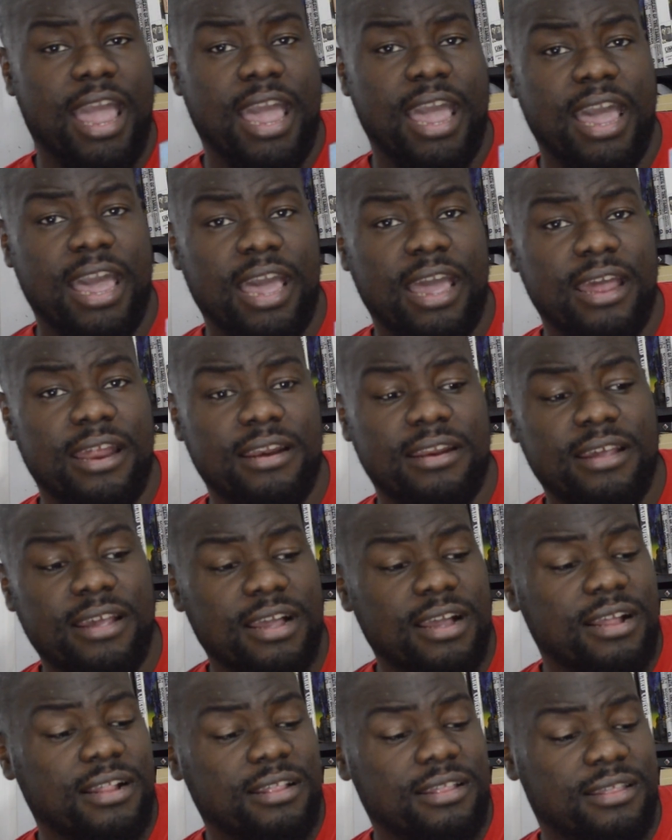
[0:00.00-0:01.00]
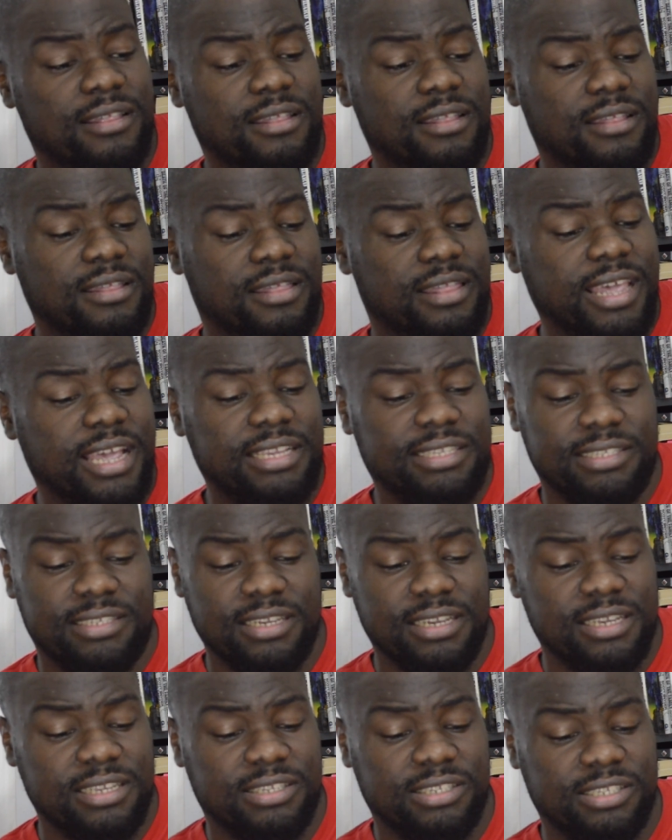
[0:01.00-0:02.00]
And
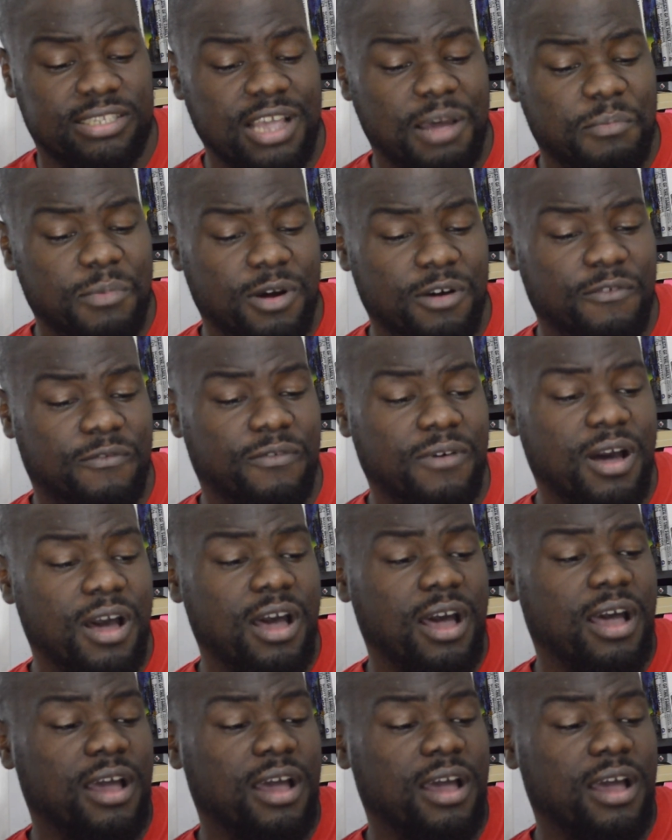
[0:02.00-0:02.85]
this is some of